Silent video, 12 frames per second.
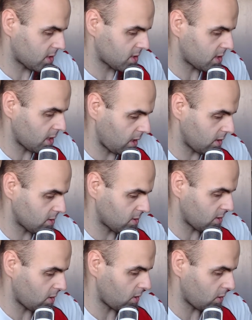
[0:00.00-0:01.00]
sells
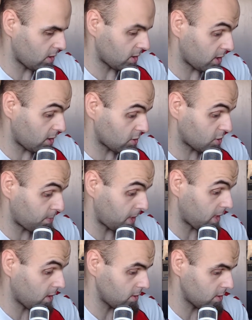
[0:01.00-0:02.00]
all their
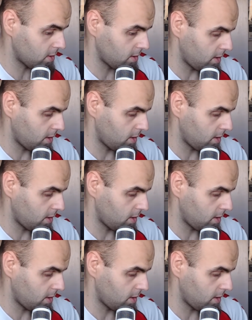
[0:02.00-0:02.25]
speakers.